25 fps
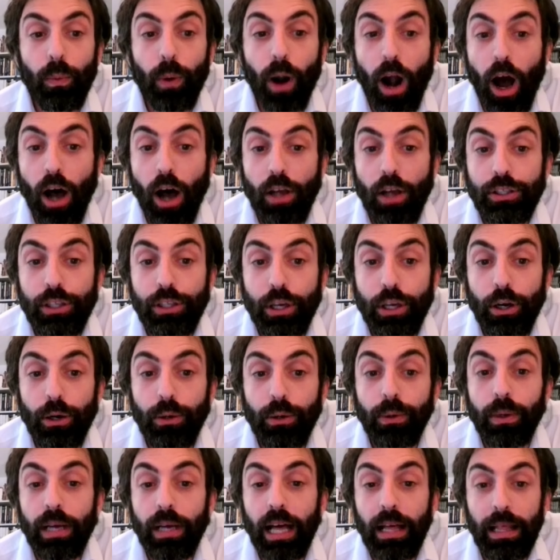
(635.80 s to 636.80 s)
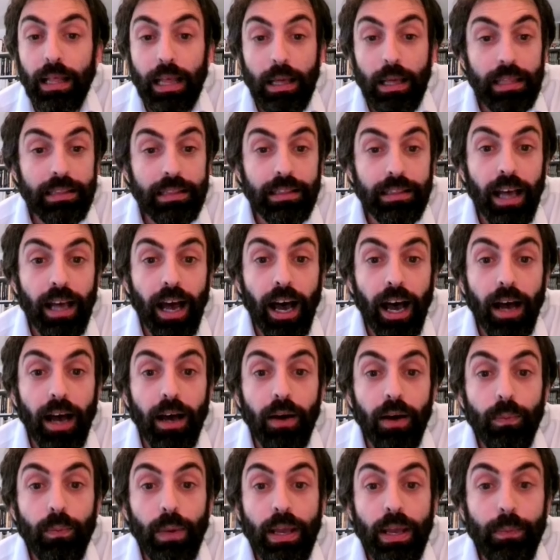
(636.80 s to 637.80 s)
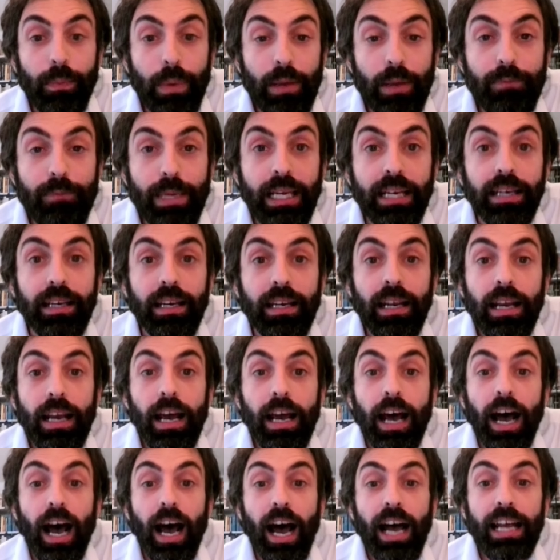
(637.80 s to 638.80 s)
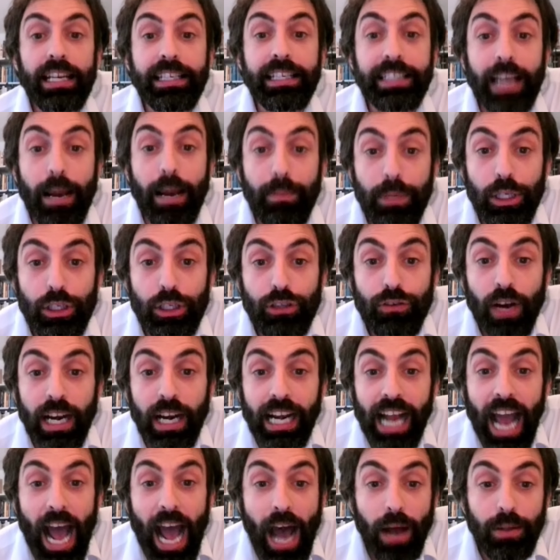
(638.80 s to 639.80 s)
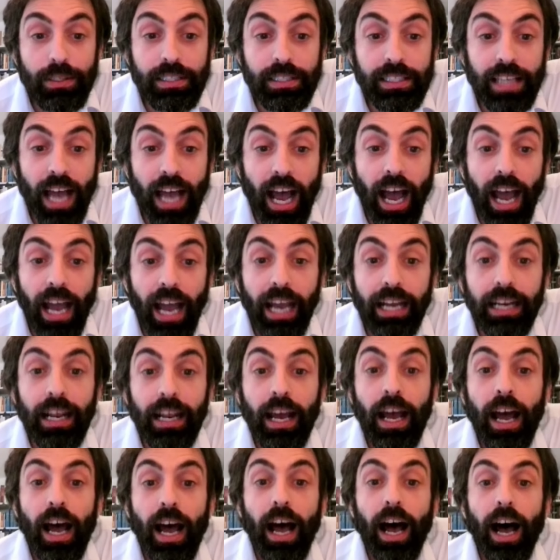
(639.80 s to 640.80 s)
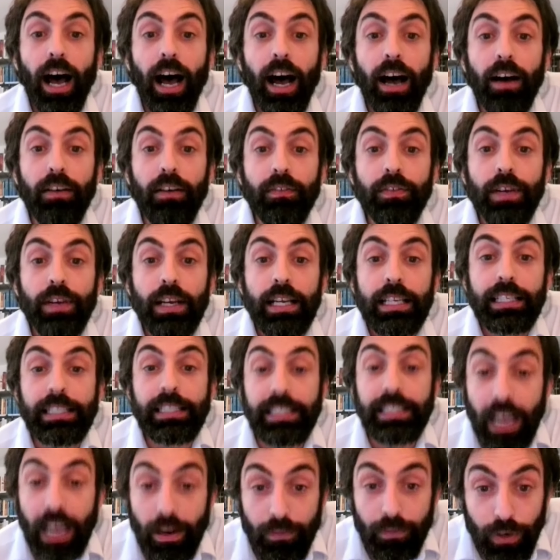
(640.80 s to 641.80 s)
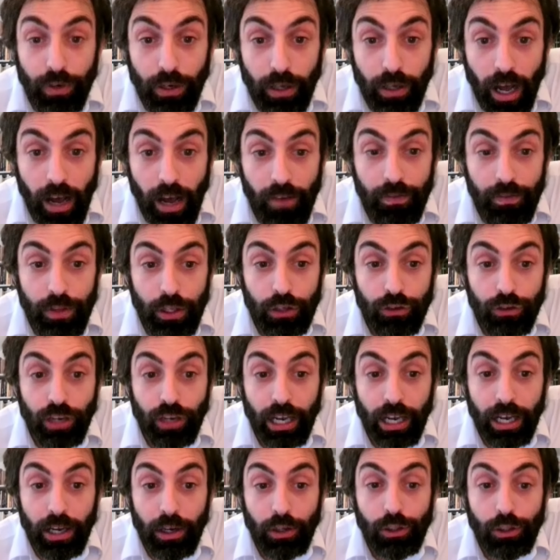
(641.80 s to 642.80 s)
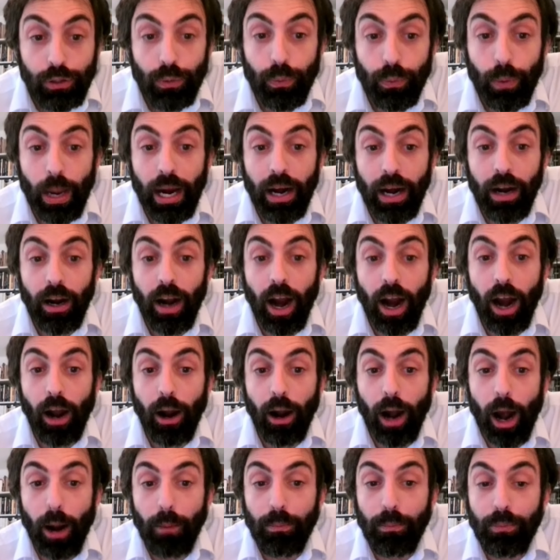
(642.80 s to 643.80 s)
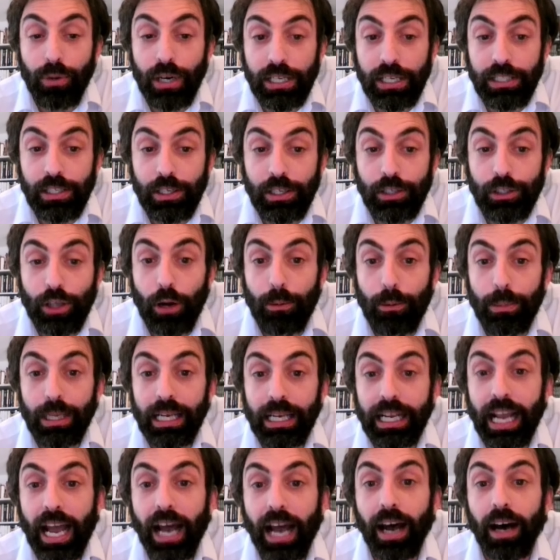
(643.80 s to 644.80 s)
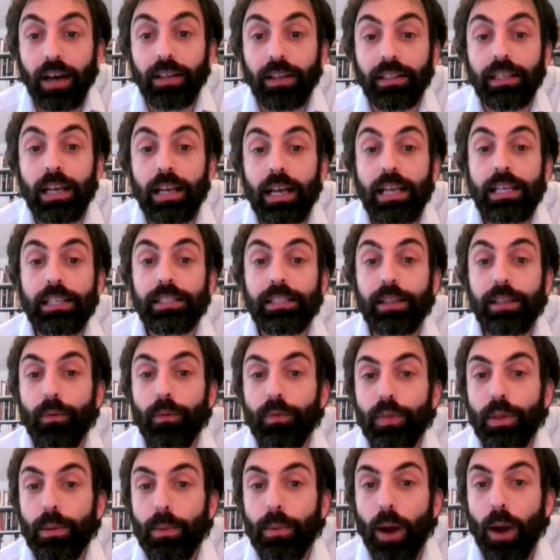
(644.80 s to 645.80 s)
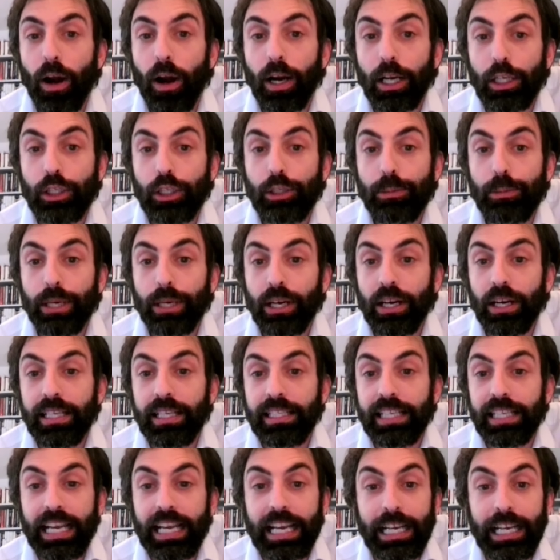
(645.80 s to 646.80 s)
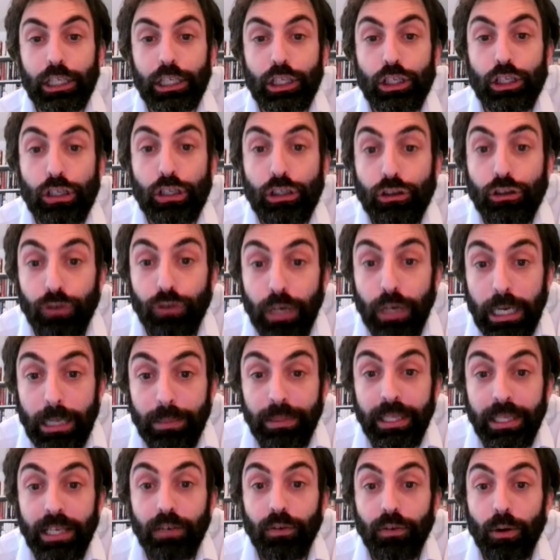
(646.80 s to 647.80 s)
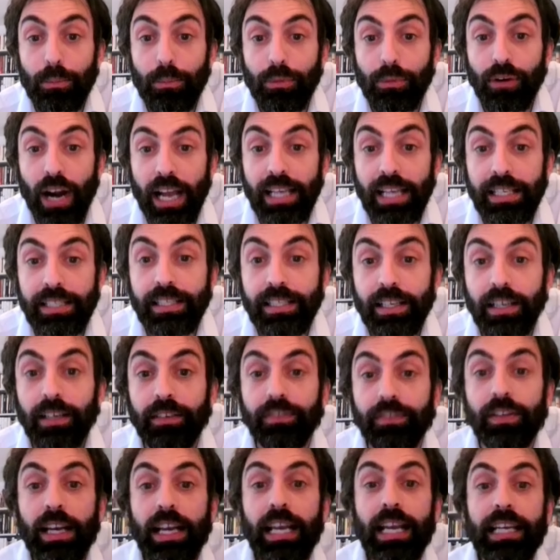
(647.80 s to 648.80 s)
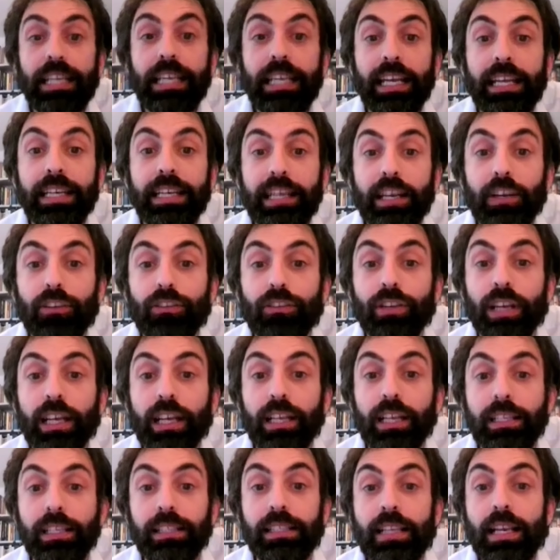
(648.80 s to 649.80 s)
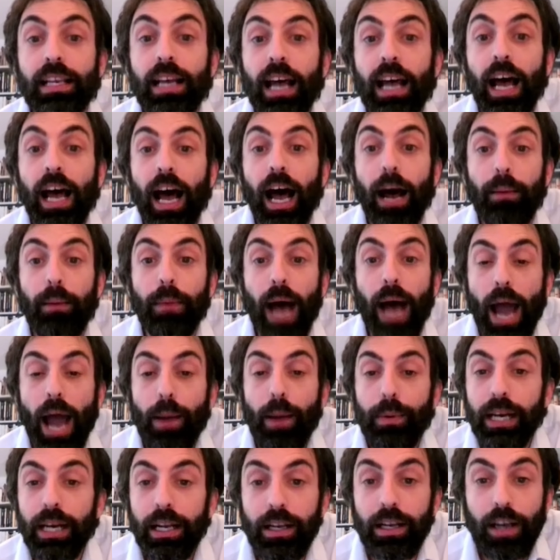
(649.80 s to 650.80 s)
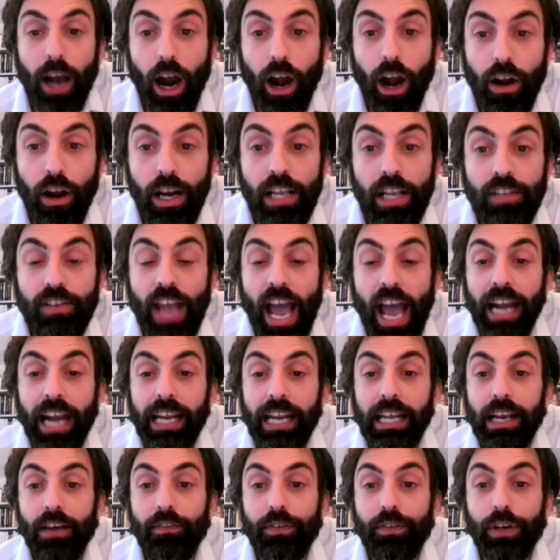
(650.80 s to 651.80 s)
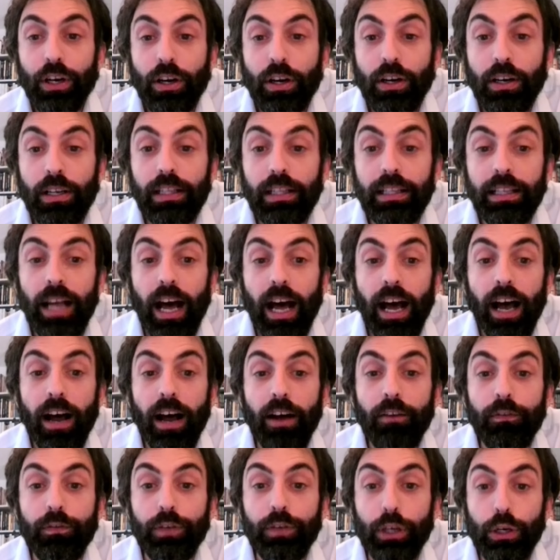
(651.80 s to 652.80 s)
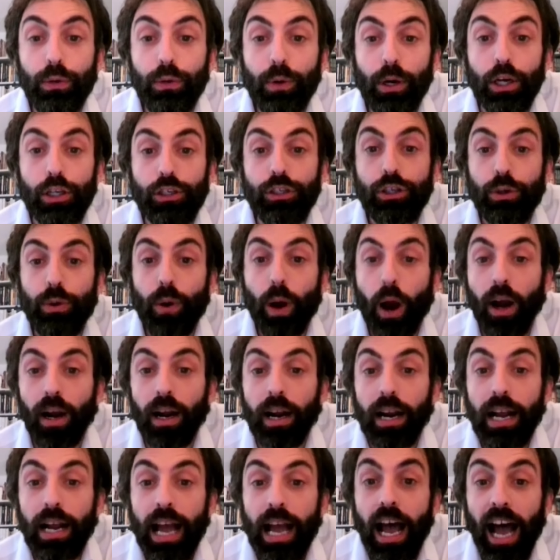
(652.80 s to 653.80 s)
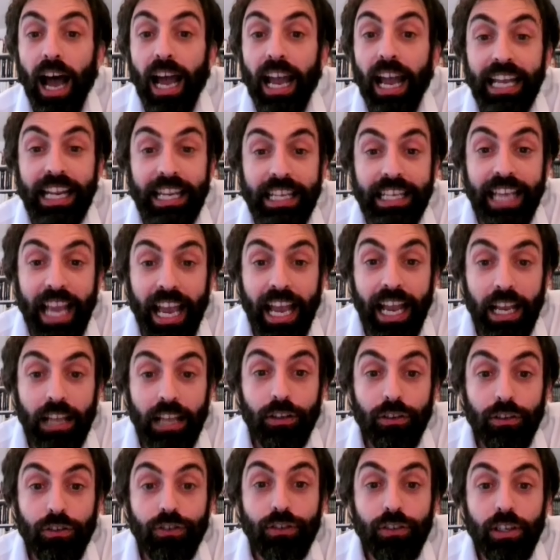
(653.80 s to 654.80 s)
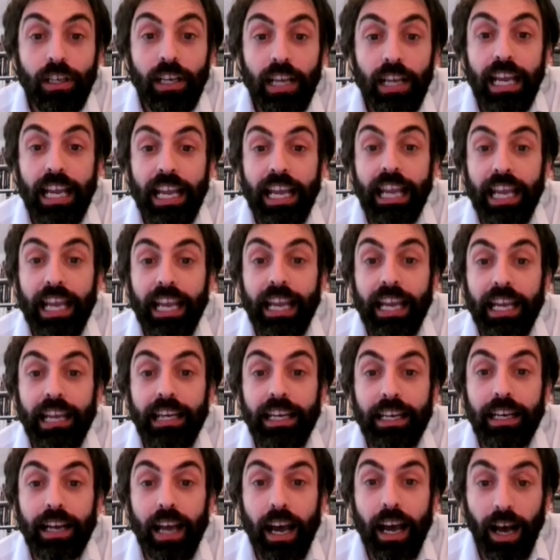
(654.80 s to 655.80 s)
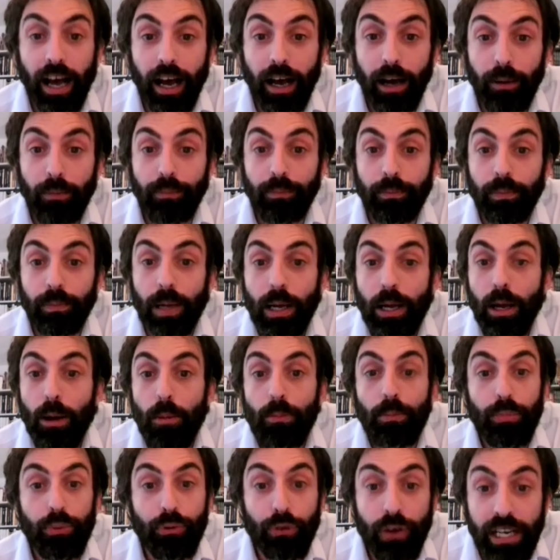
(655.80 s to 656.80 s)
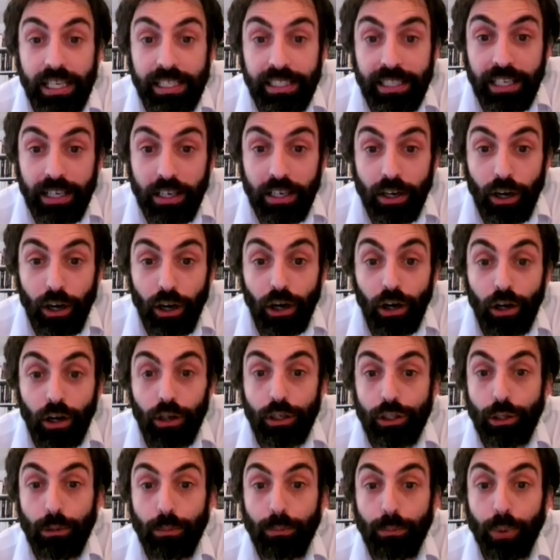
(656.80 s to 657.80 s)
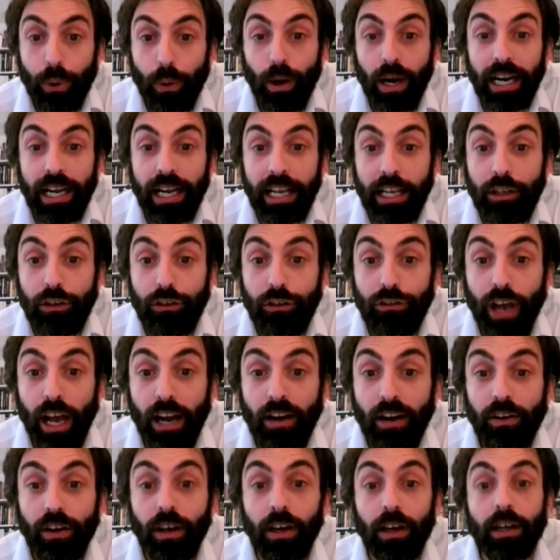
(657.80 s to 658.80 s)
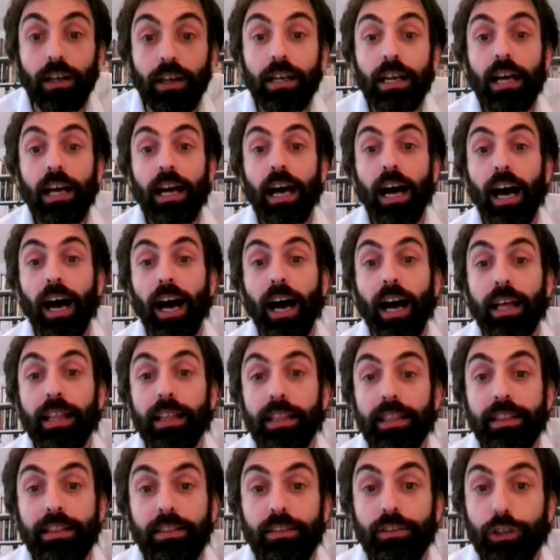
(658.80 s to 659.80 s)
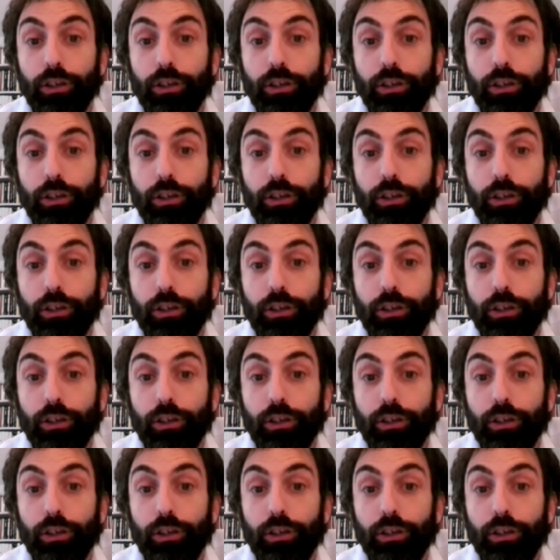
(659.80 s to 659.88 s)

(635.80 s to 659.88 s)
we're also uh, uh we, we've been uh, demonstrating outside of several of the jails where our, our prisoners are being held. Some of them are experiencing extremely repressive conditions. Um, I would encourage any of your uh, viewers who are uh, engaged in um, prisoner support in general uh,